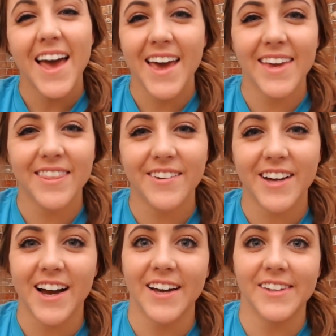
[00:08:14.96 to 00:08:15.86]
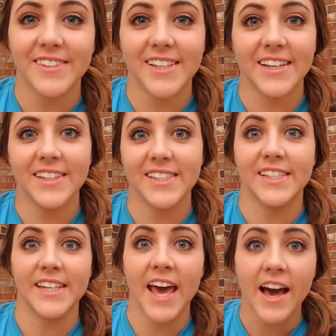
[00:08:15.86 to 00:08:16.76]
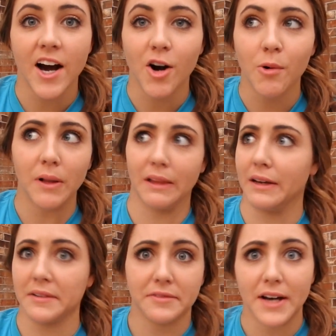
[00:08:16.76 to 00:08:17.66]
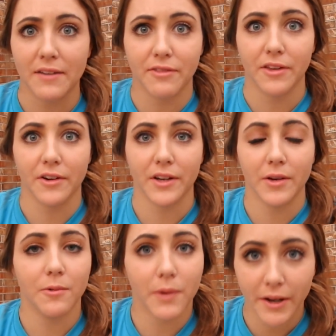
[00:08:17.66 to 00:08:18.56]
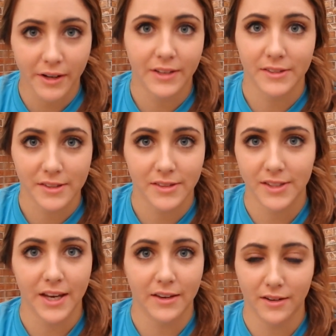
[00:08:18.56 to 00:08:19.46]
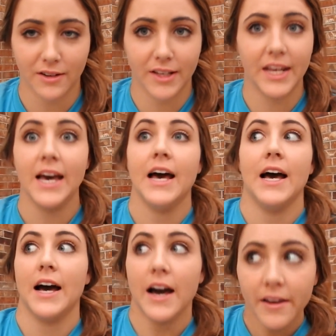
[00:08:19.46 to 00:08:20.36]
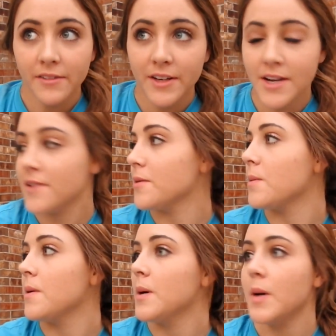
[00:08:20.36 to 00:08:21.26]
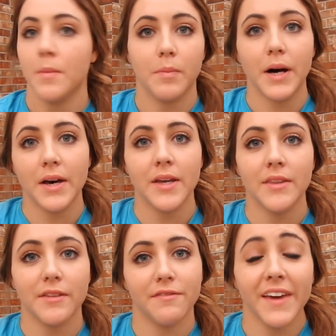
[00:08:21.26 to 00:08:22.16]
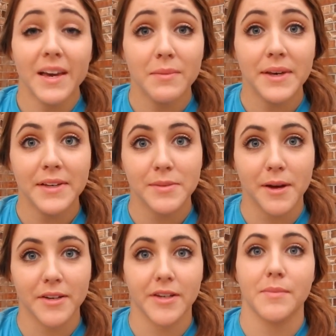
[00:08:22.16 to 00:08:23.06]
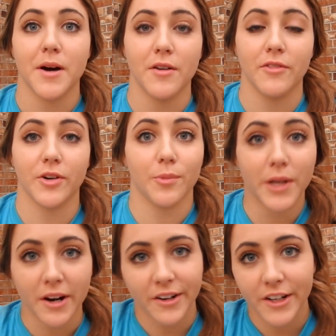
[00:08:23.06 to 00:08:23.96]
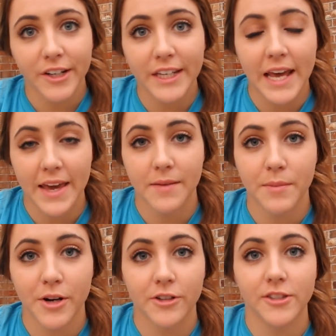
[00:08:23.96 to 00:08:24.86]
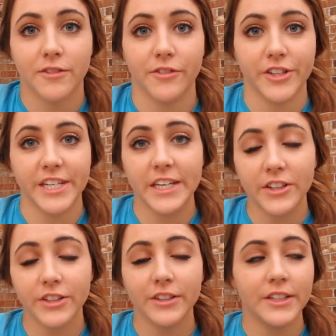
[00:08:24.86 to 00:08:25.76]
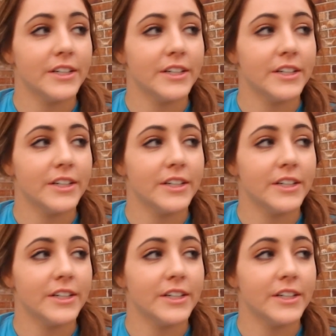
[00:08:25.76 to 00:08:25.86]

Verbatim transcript: Hey there guys, it is now like 5.30. Where has this day gone? I don't know. But the family is about to come over. We are cooking hamburgers for dinner.